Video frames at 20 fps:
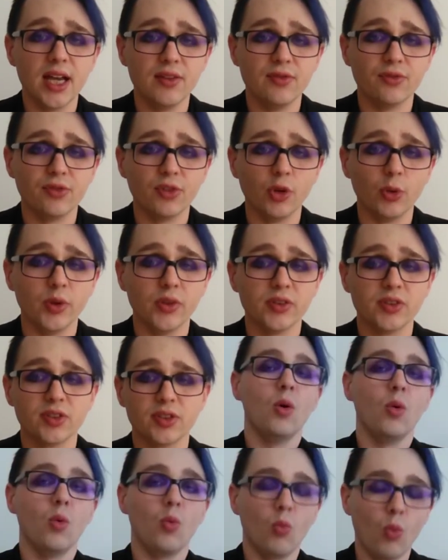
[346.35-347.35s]

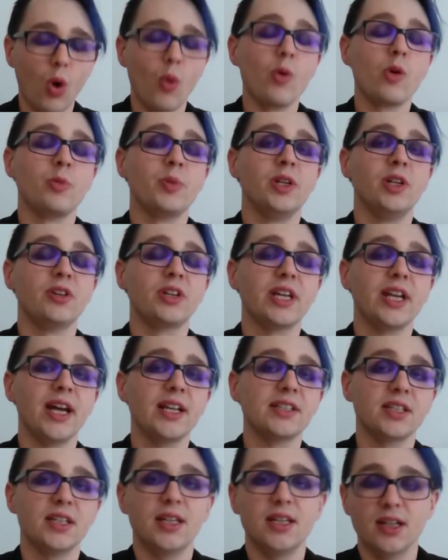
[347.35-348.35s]
influence. What we'll be looking
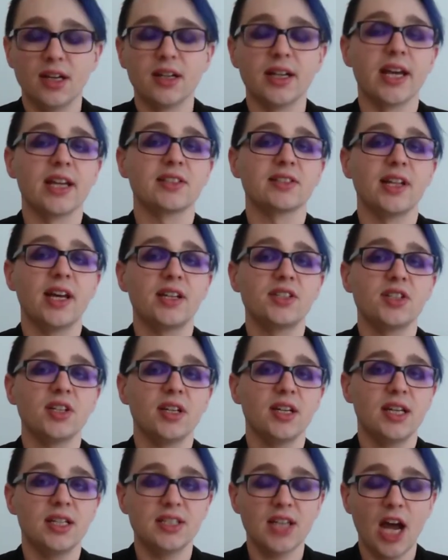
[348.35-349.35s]
at in our next
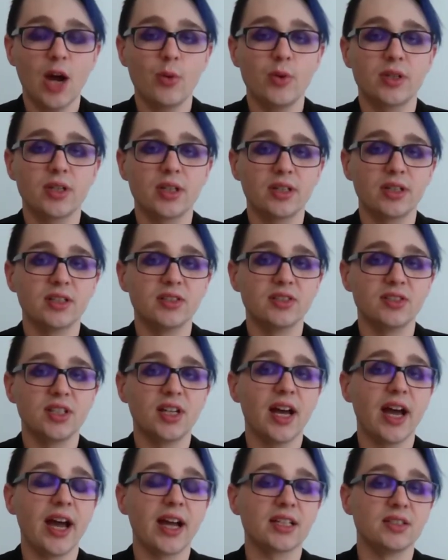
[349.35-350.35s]
lecture is how we can
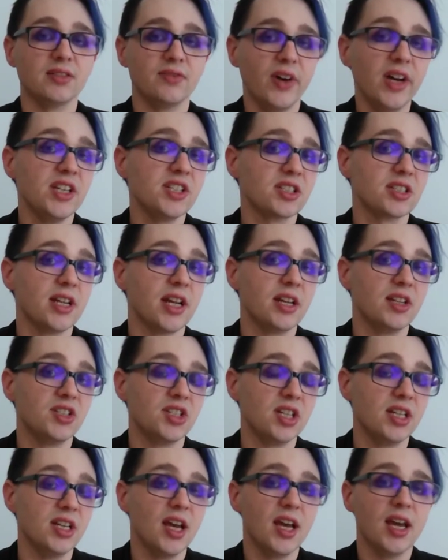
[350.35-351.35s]
consider activation
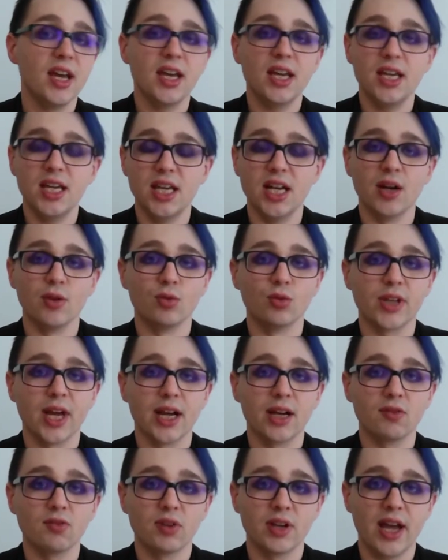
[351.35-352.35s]
energy in our
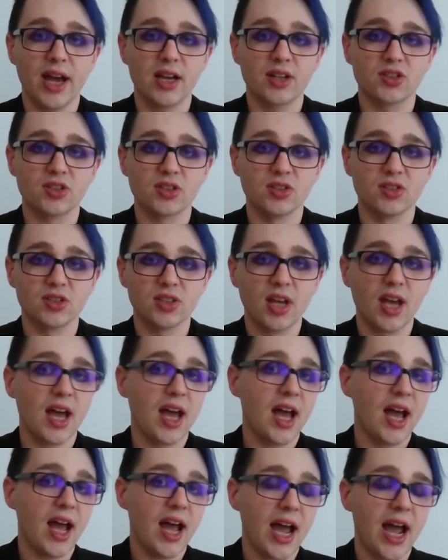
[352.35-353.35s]
organic reactions.
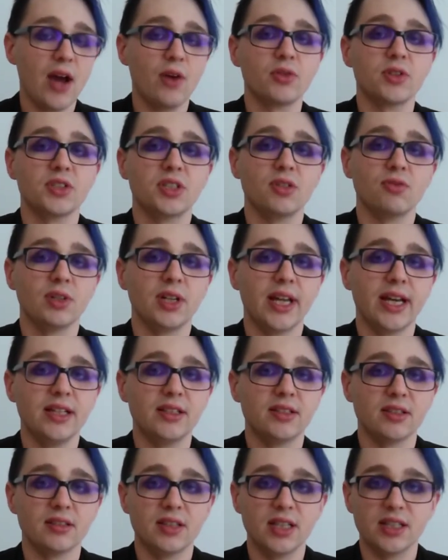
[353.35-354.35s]
How does it
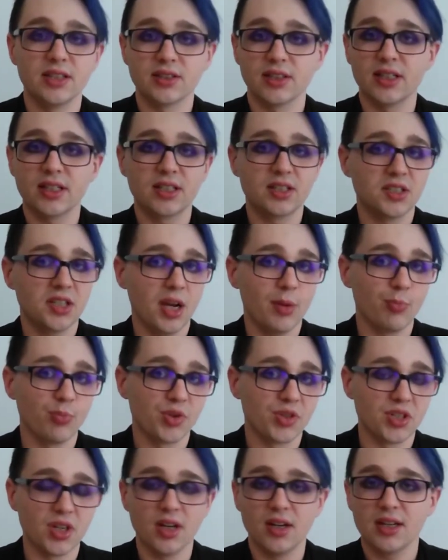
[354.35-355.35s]
relate to things like
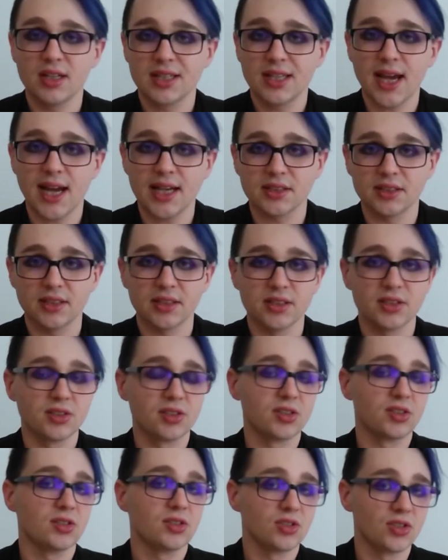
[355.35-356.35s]
temperature, catalysts,
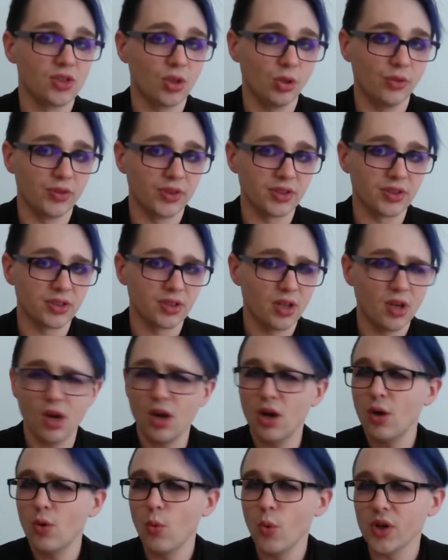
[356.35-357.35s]
solvents?
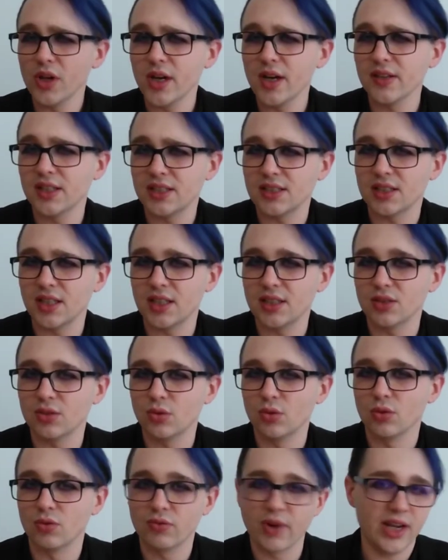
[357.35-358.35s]
What are these things
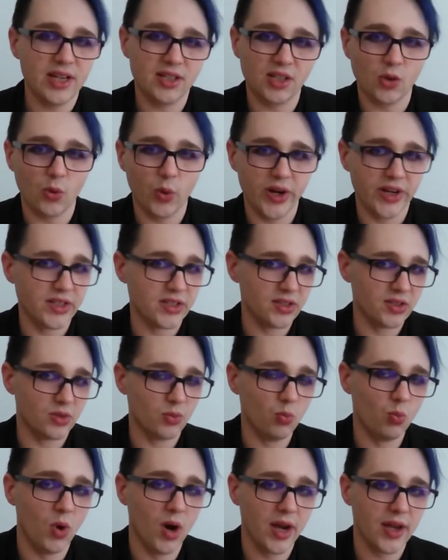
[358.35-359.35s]
called rate equations
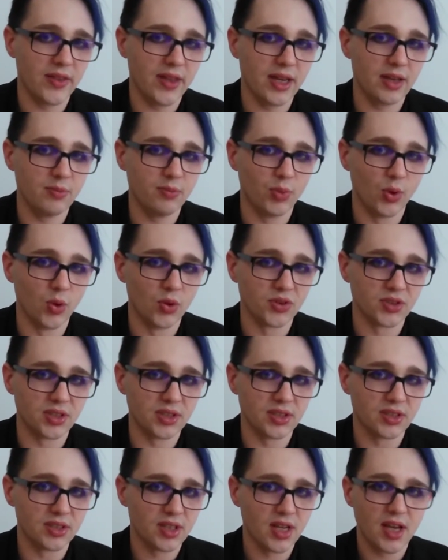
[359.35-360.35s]
and why are they
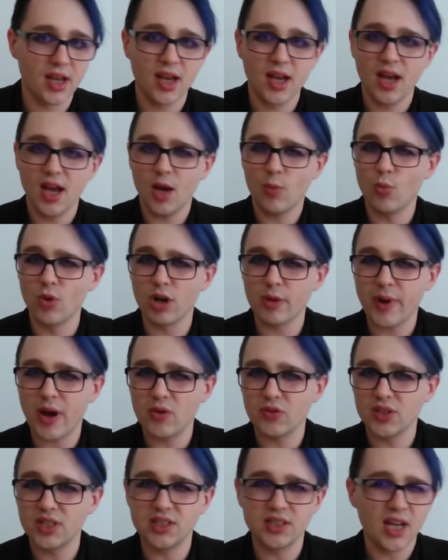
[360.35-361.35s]
important? And what about